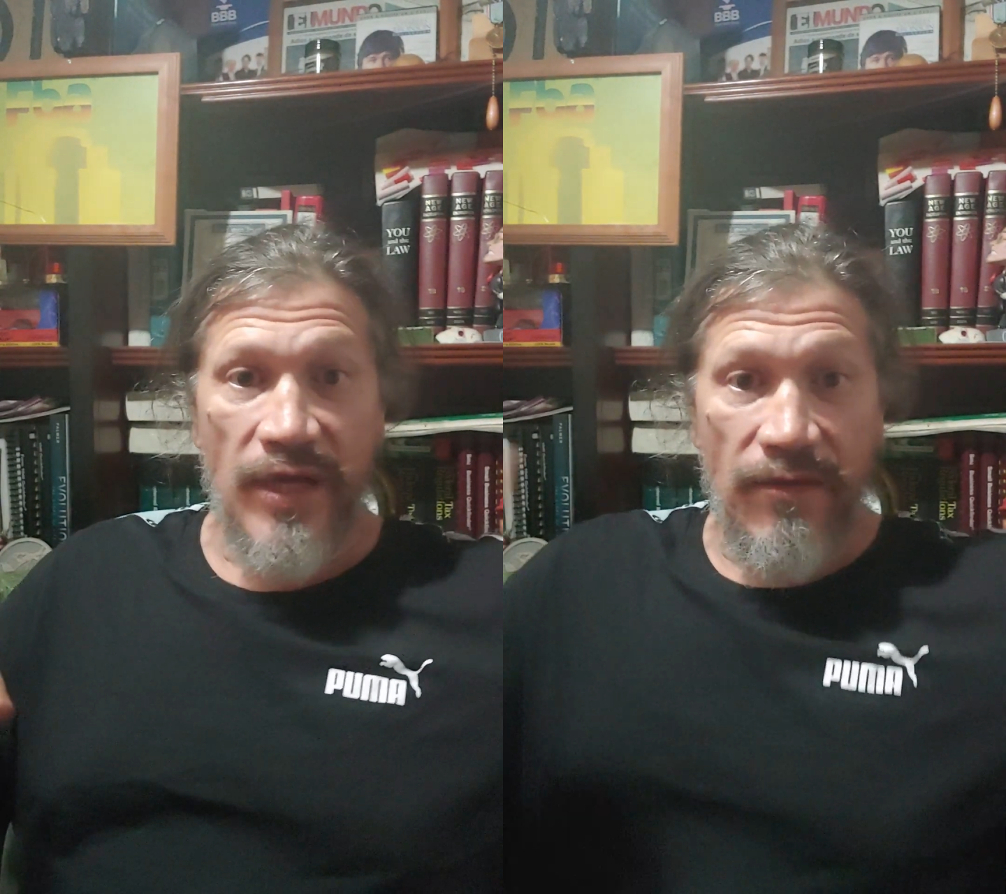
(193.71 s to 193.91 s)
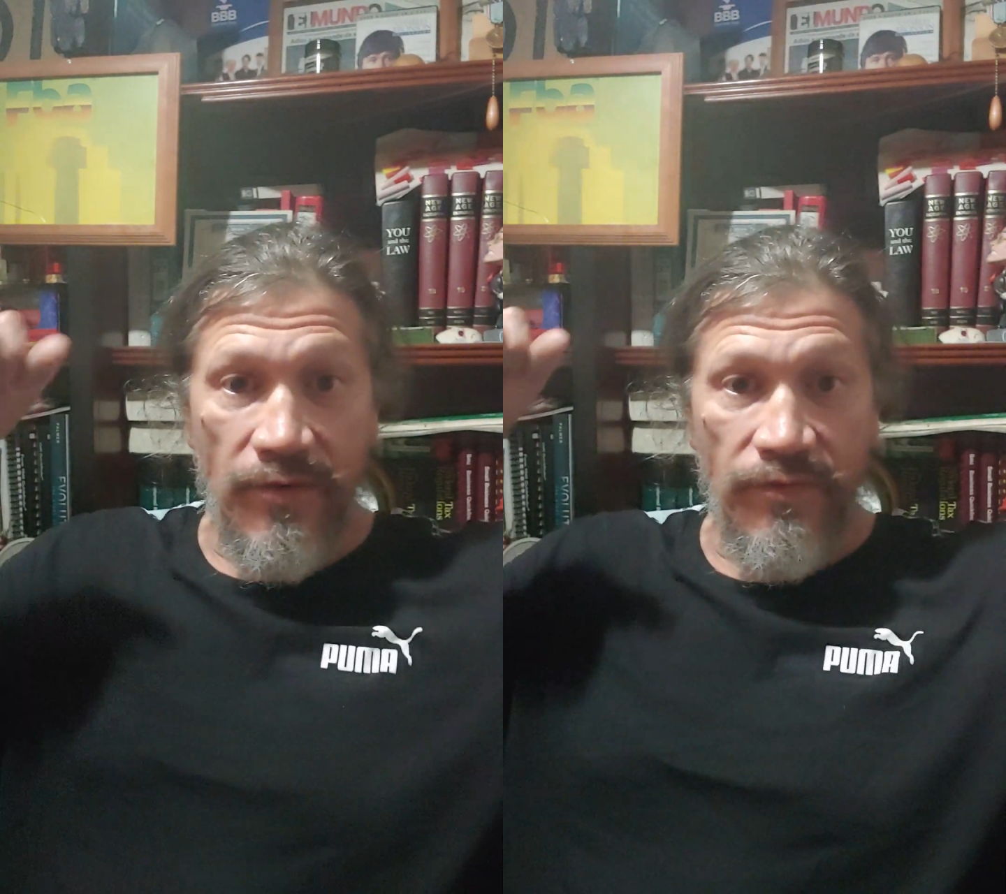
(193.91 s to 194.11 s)

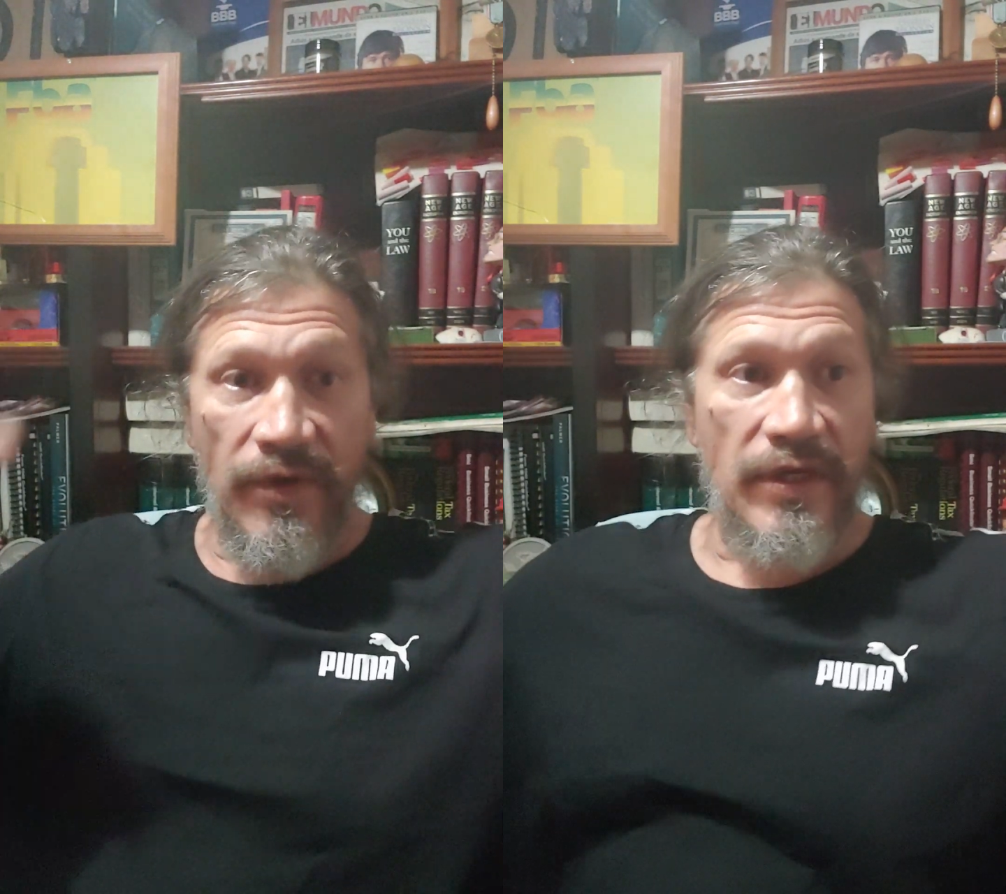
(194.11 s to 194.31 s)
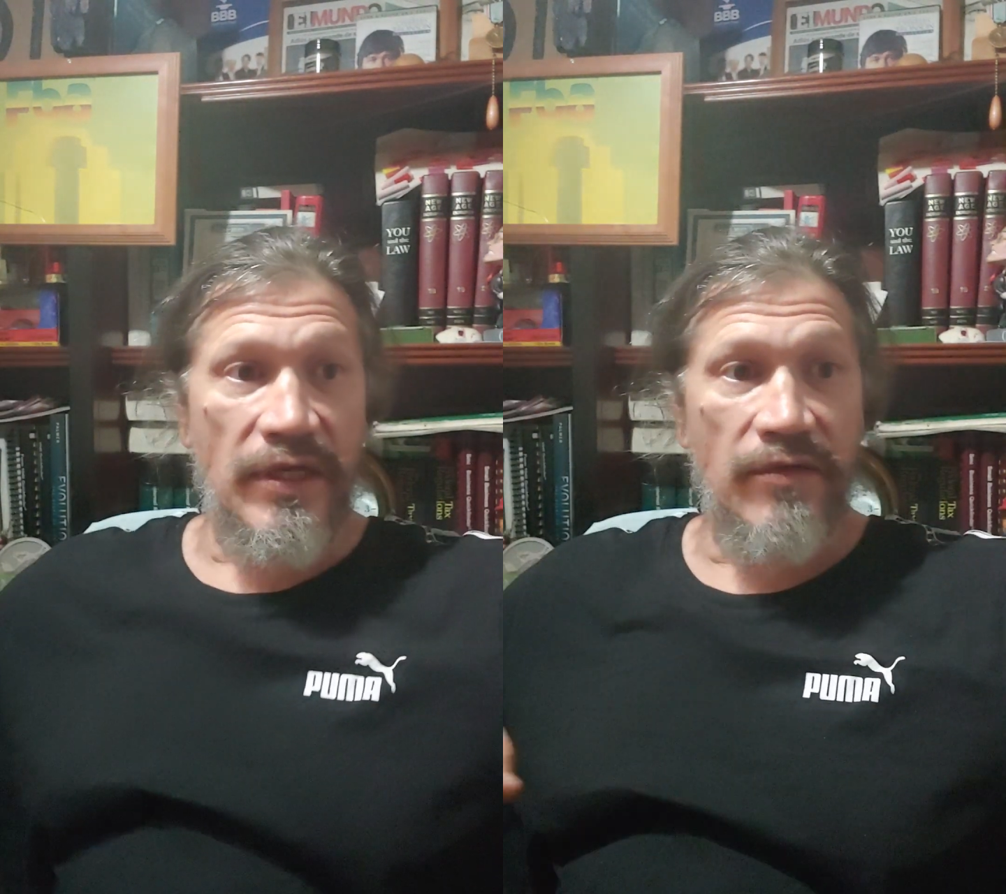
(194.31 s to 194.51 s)
have no
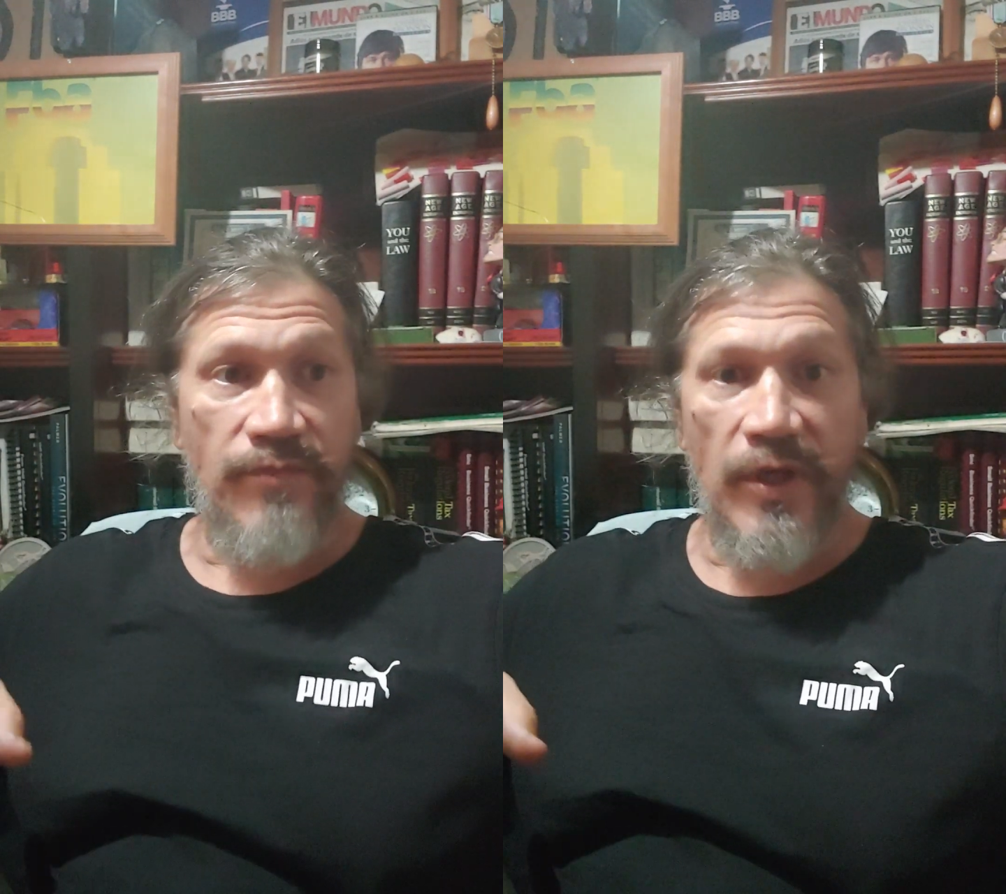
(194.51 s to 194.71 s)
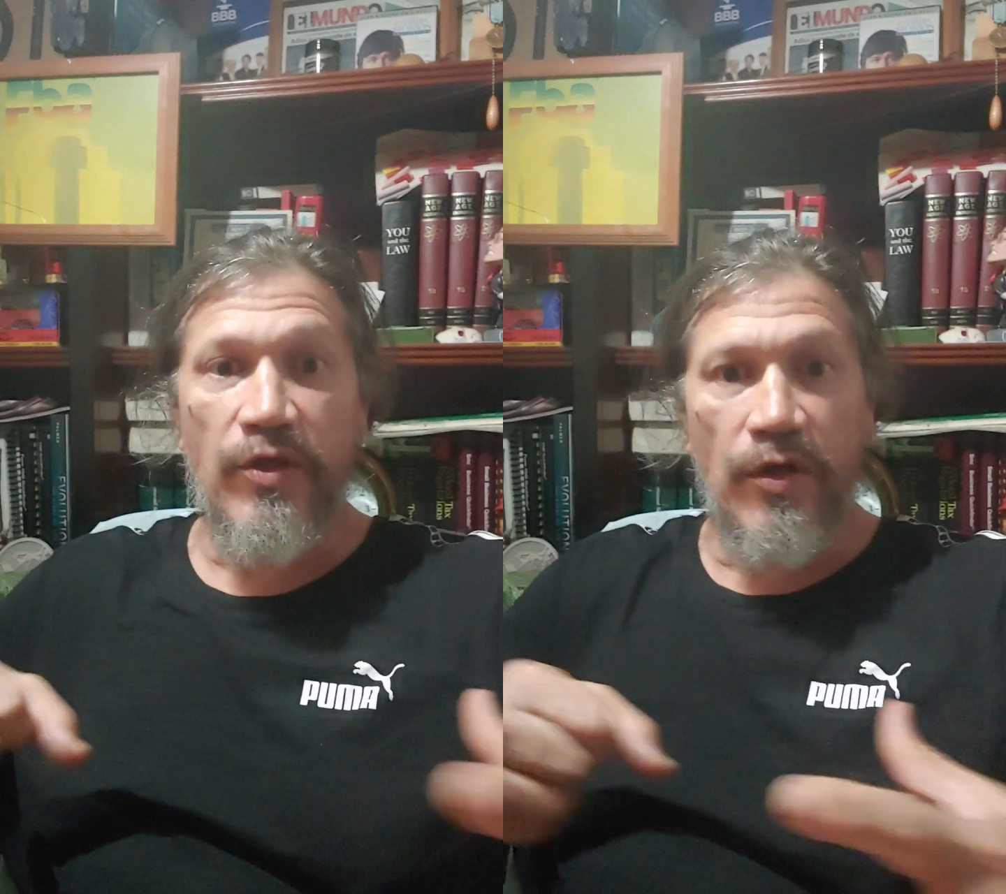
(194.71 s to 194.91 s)
fucking,
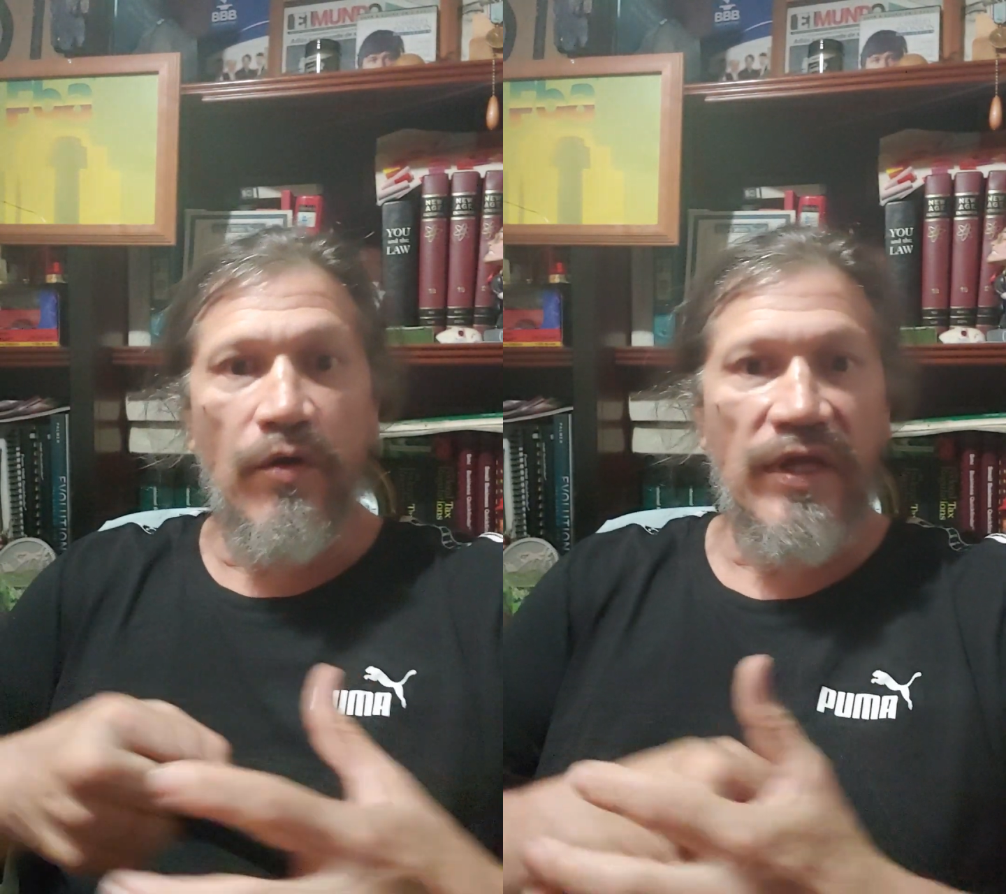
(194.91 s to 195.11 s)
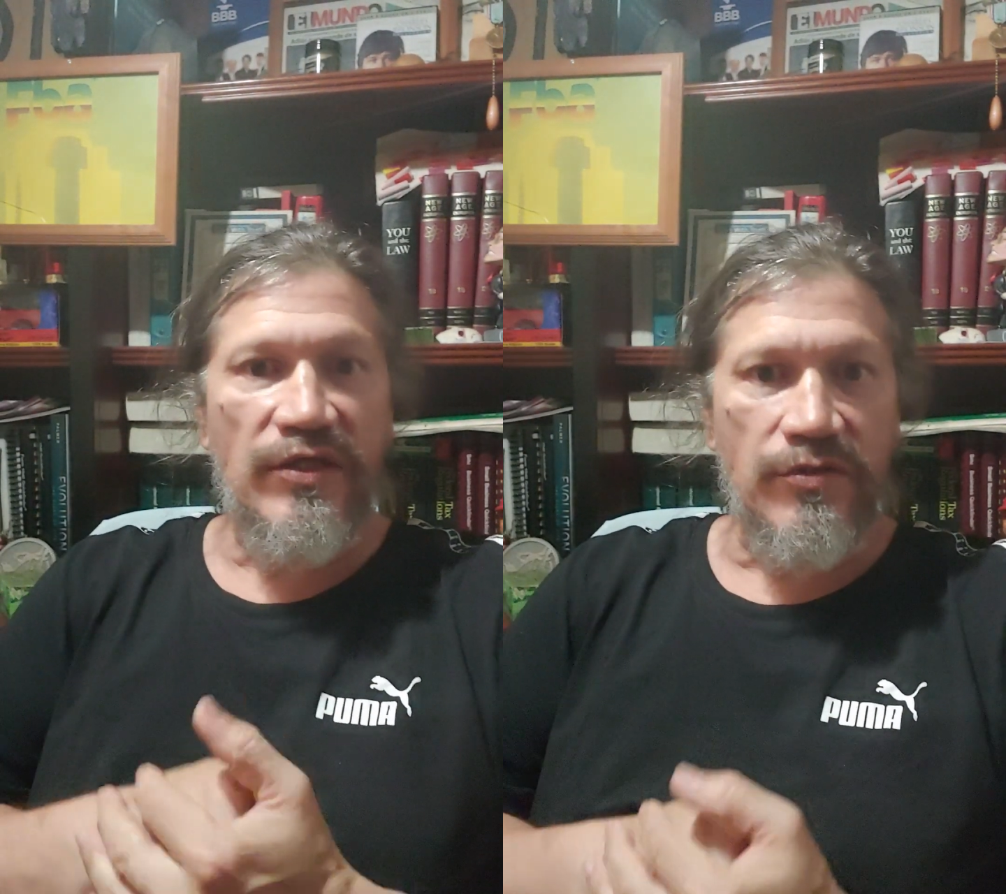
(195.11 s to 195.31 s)
but you
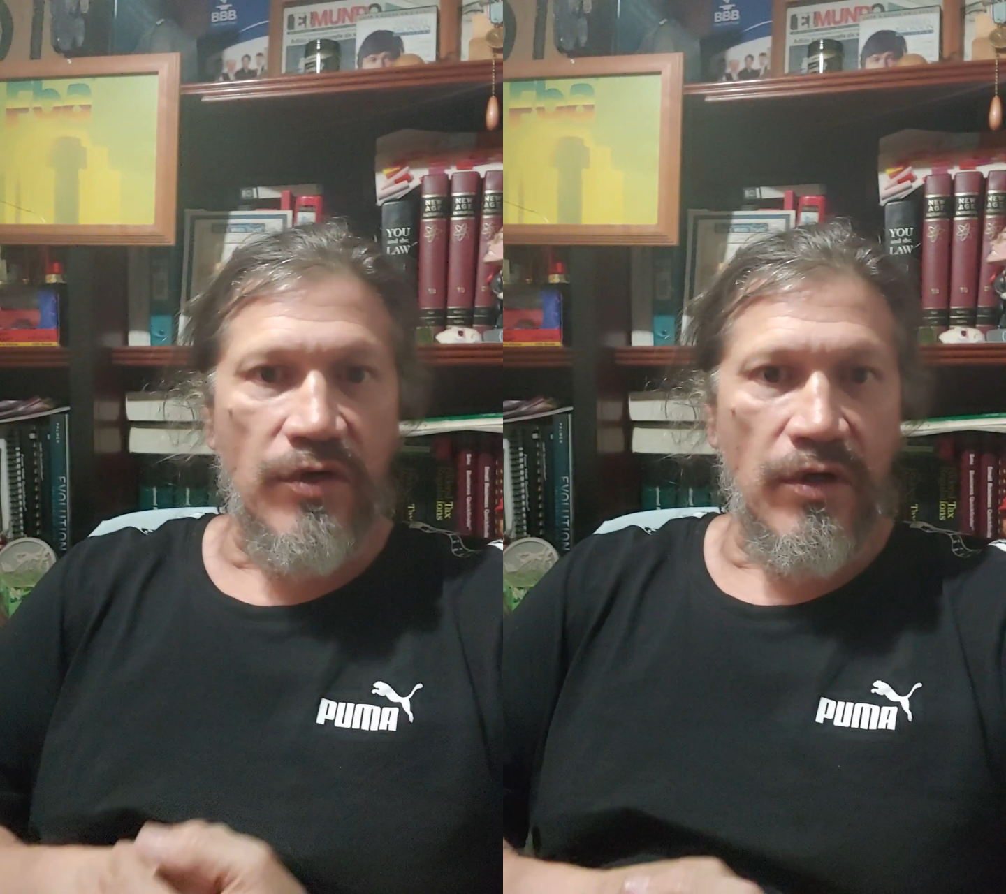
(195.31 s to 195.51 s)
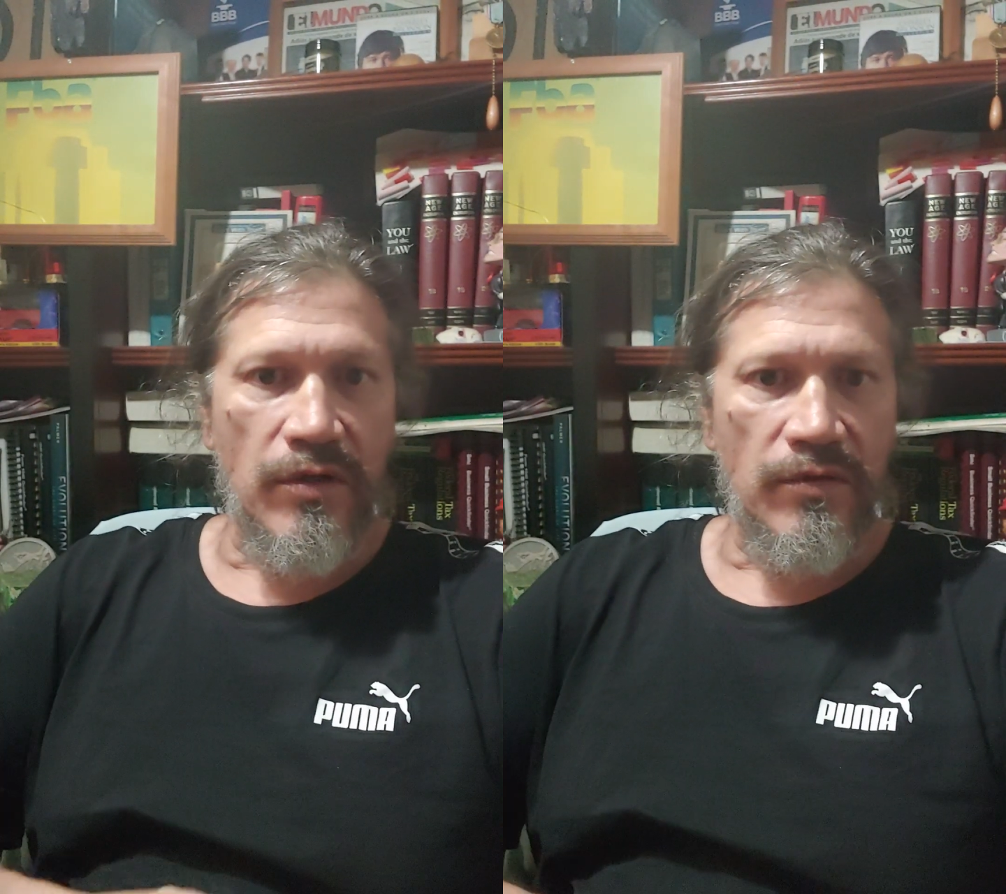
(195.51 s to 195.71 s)
know that's strong.